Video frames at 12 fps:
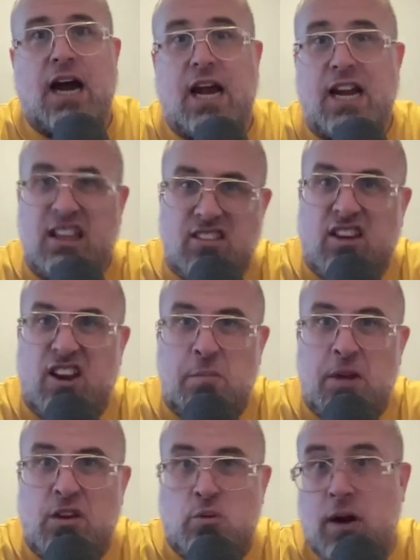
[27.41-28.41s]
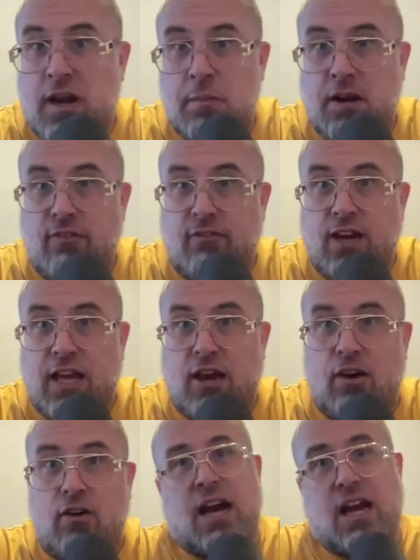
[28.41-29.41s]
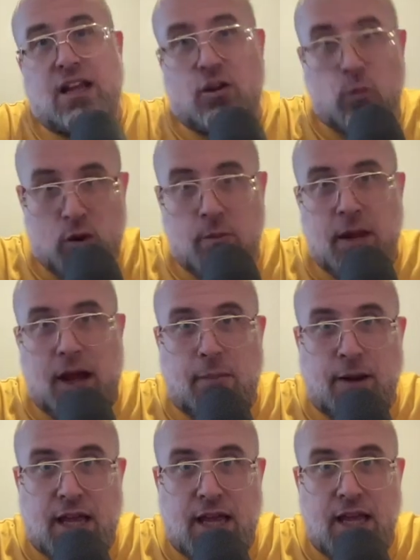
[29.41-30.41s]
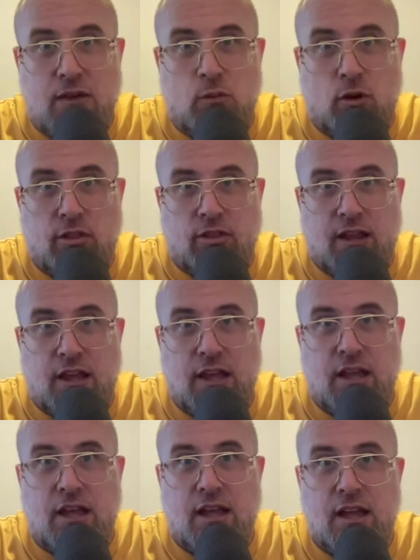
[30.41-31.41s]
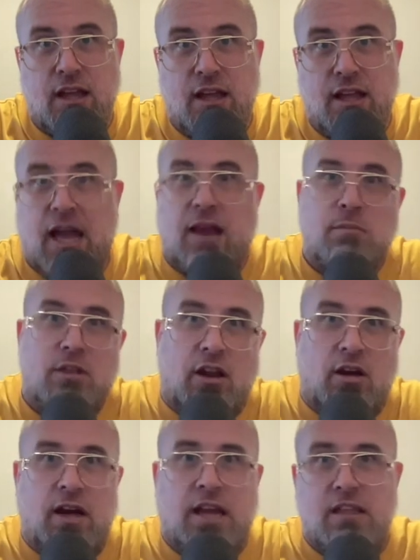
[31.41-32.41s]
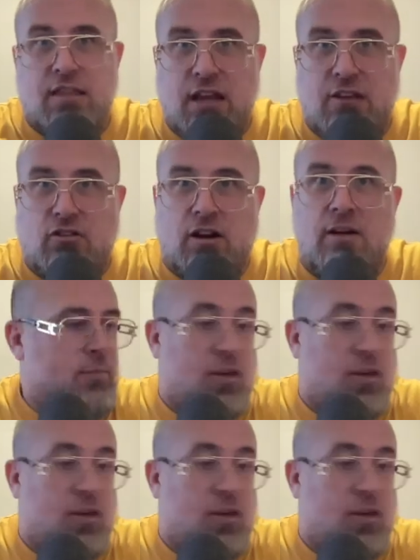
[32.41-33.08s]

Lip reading: It is going to be a 20-minute video. You will be able to hear what the games are like, etc.